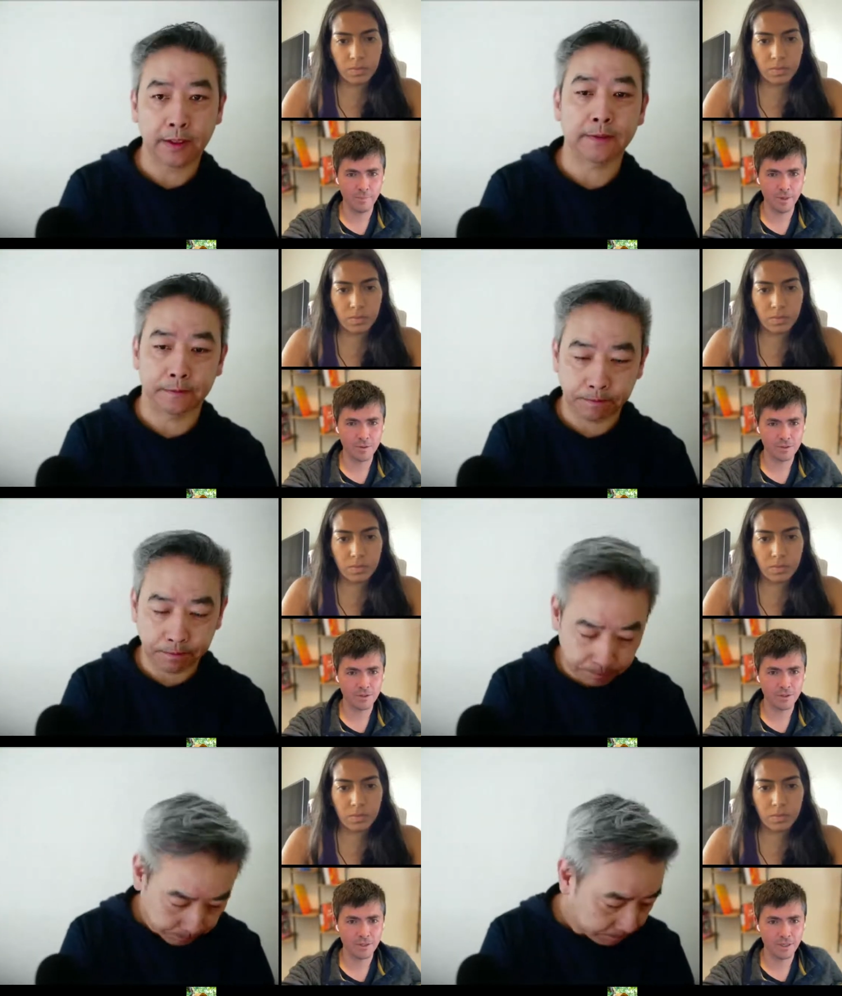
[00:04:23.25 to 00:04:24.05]

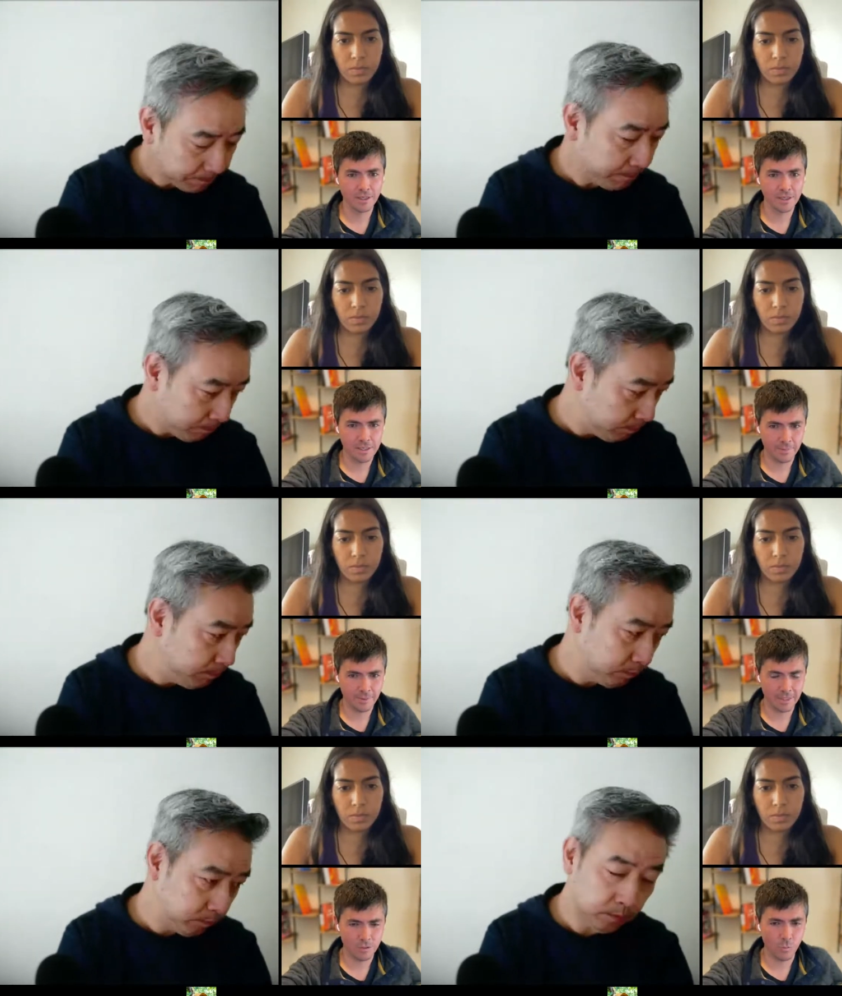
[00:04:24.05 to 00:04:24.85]
Speaker 1: browser.
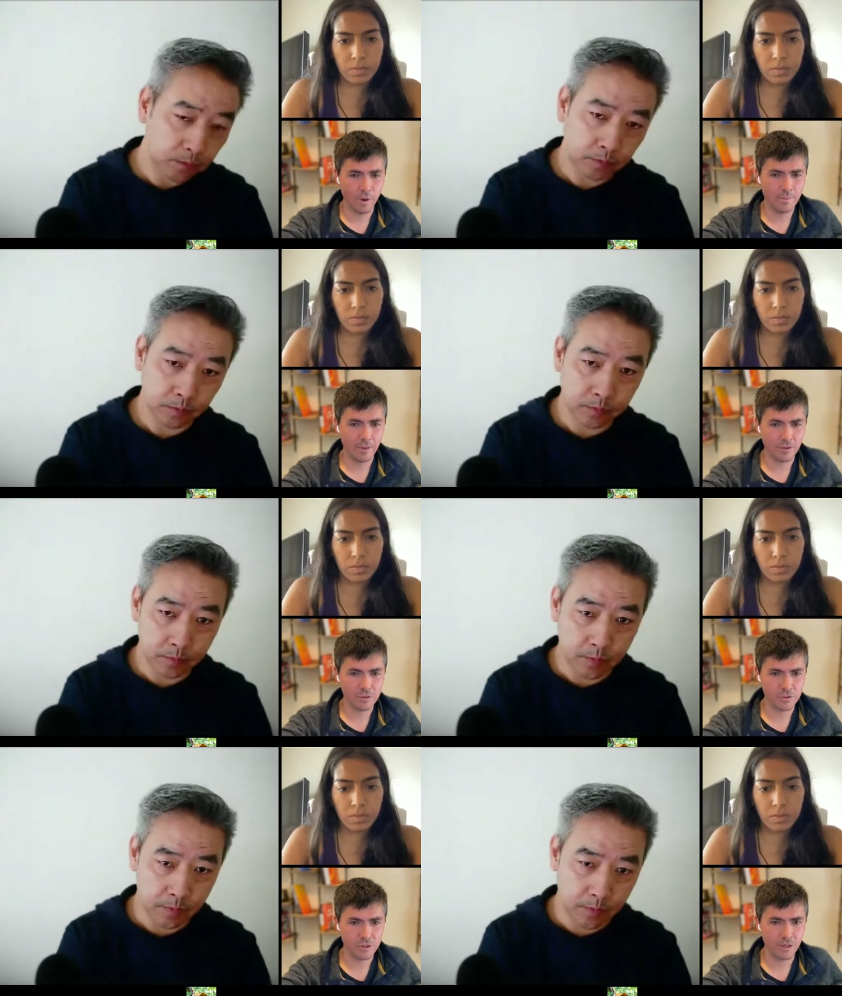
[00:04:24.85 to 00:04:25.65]
Typically, it's the web
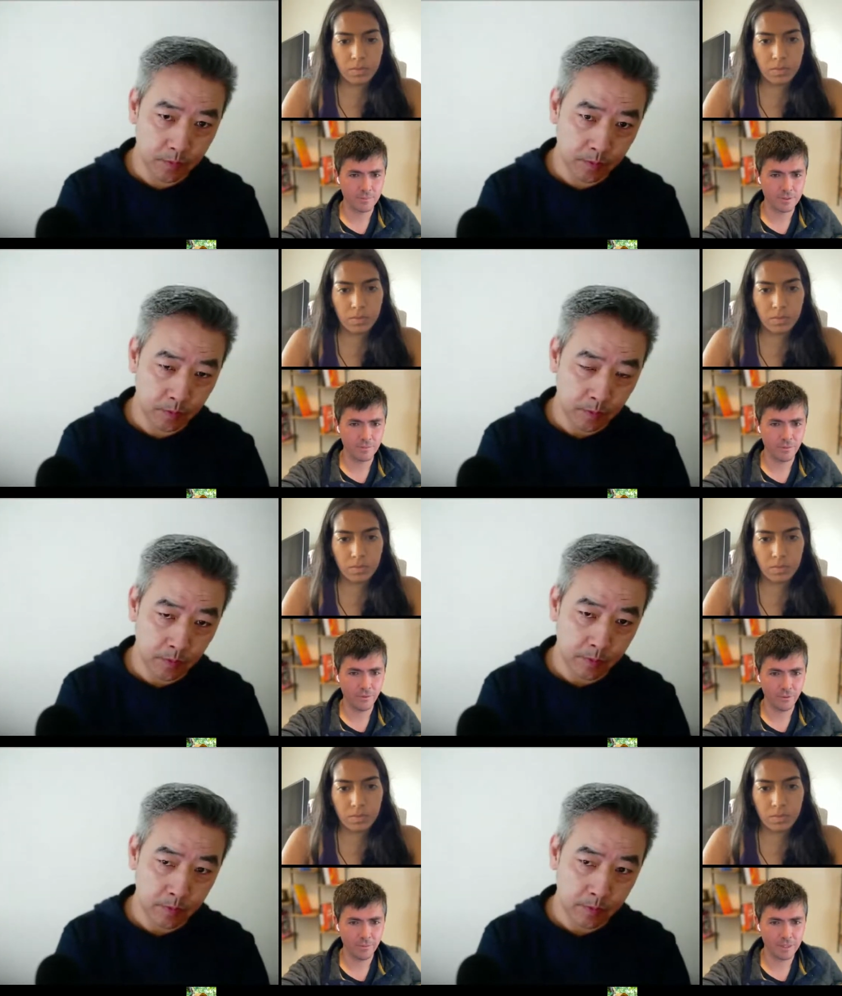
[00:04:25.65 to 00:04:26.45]
browser's job to
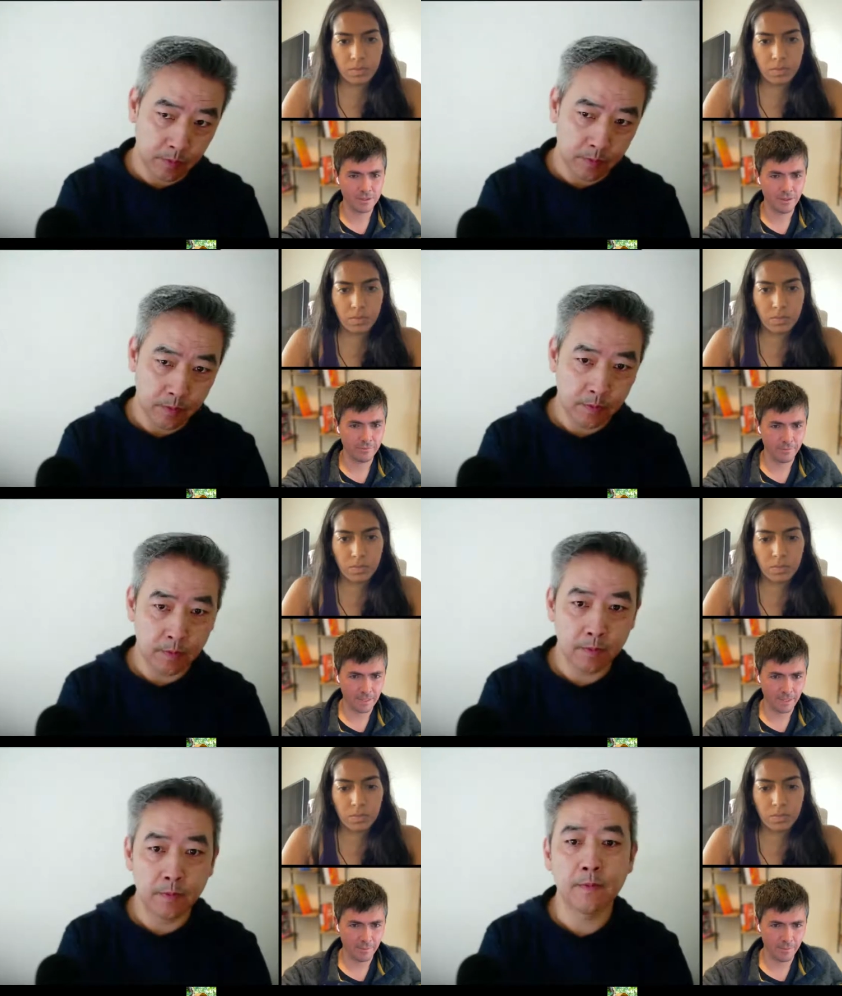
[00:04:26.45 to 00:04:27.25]
pull the bits off my
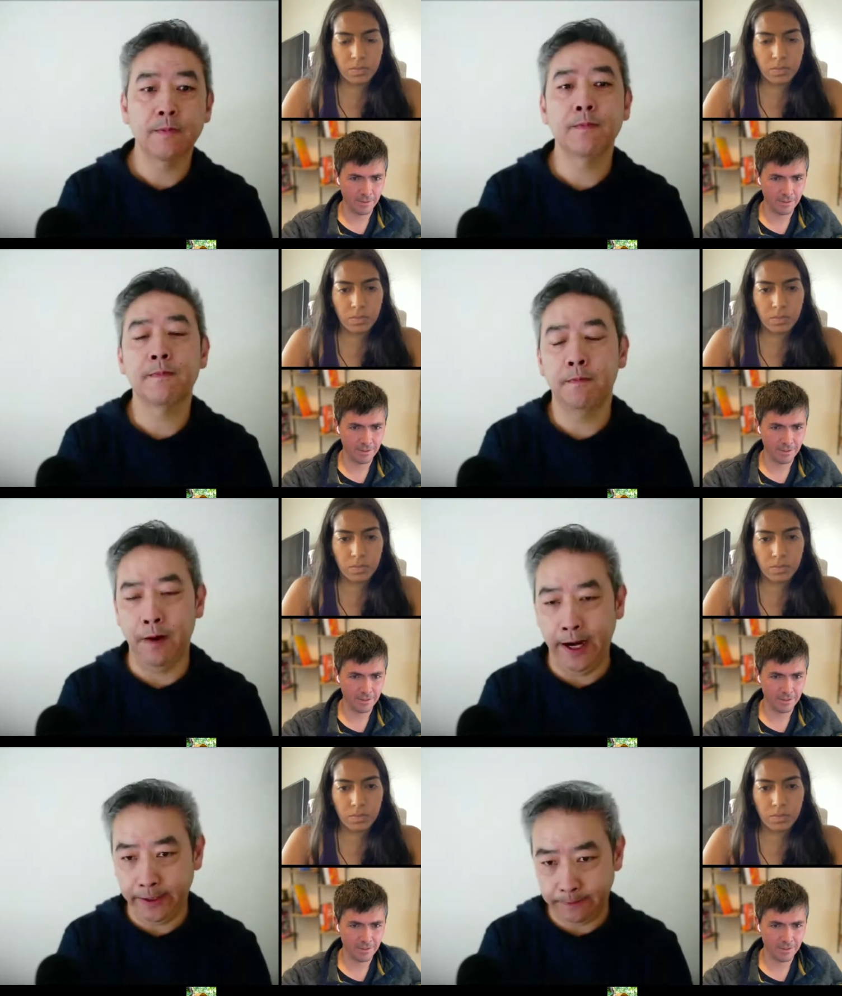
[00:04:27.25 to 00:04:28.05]
camera.
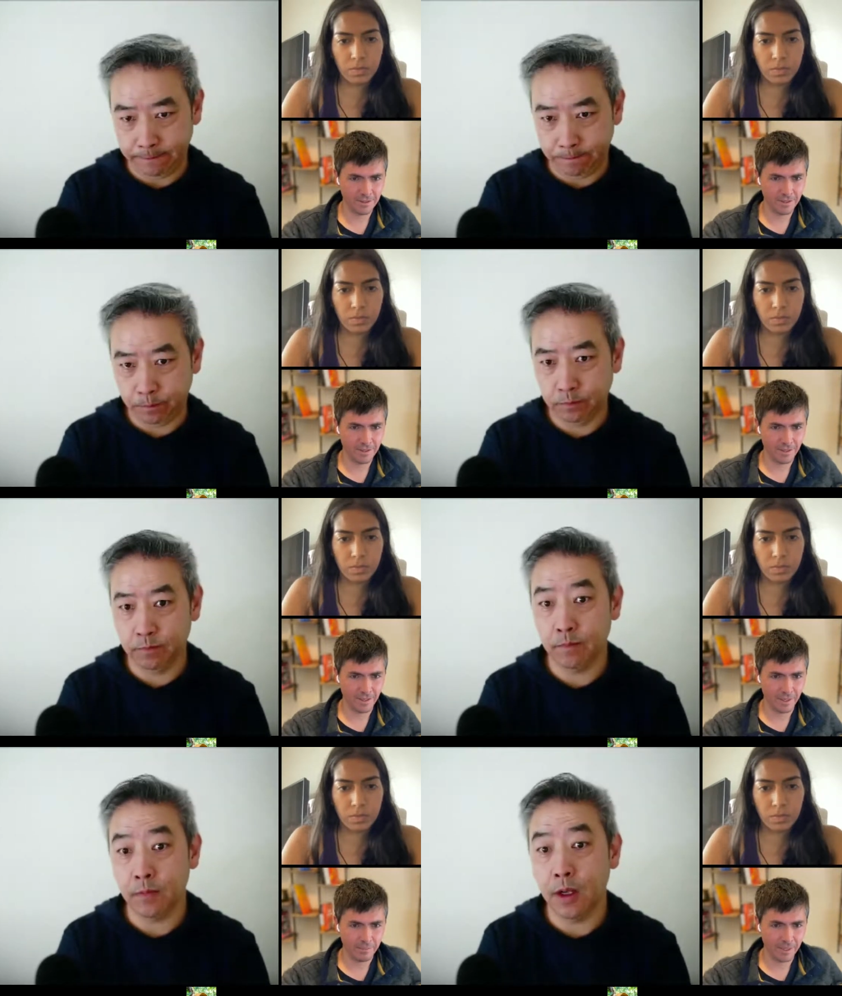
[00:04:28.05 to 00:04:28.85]
Right.
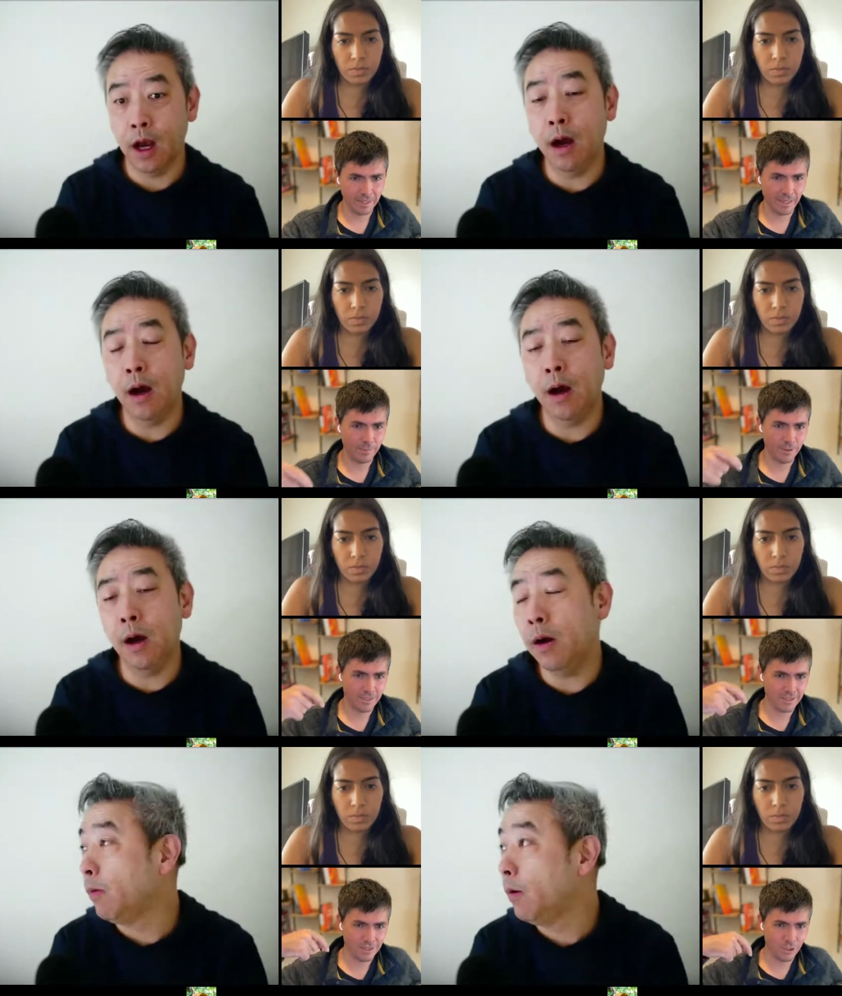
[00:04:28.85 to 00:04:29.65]
And my yeah, camera
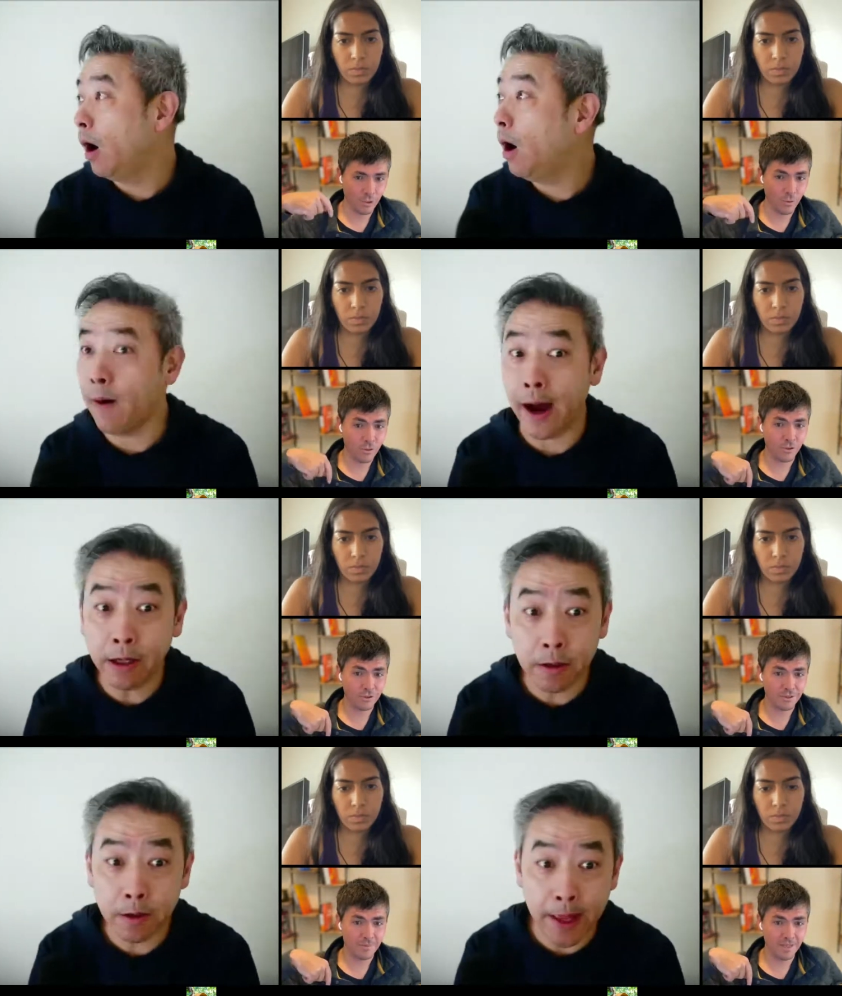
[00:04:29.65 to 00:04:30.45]
is local
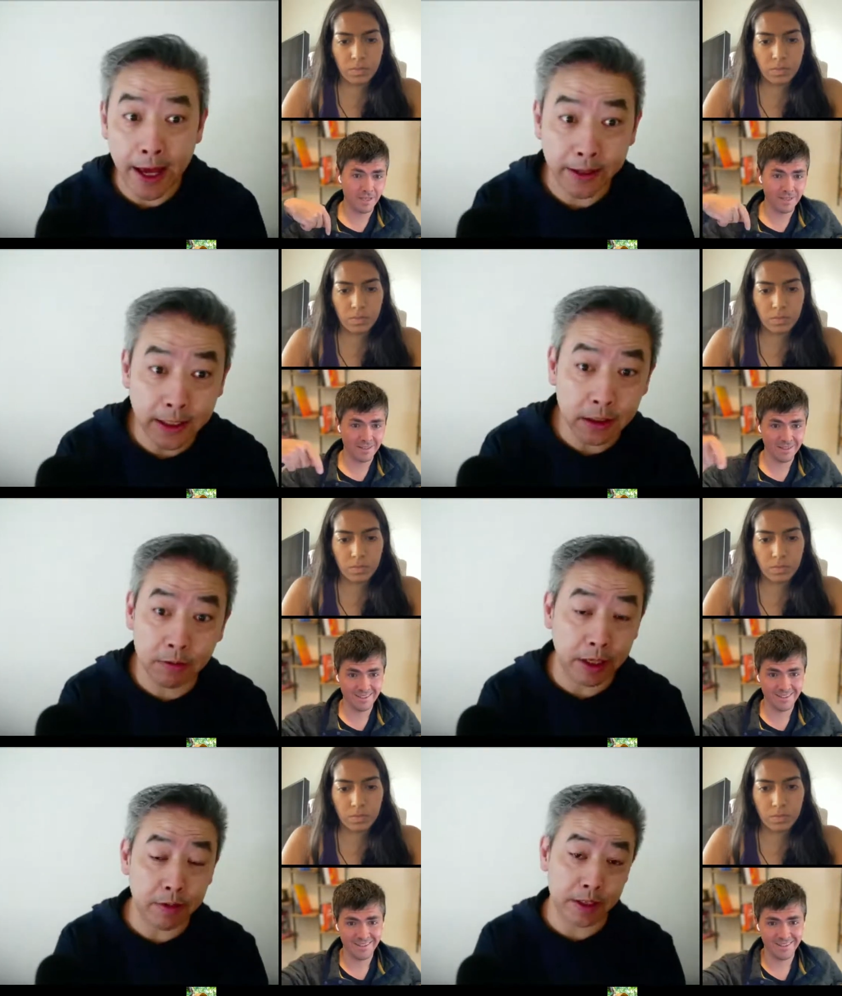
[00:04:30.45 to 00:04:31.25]
oh, to that. me. That's
Speaker 2: a
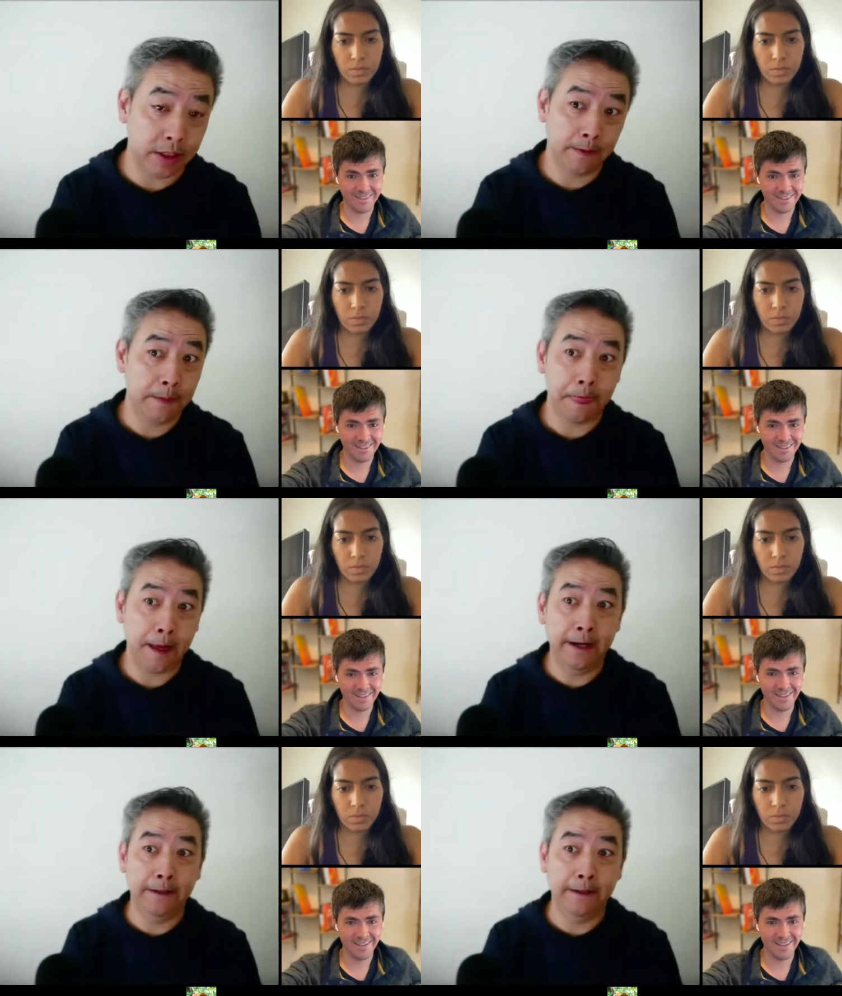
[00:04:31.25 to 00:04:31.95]
great question. I don't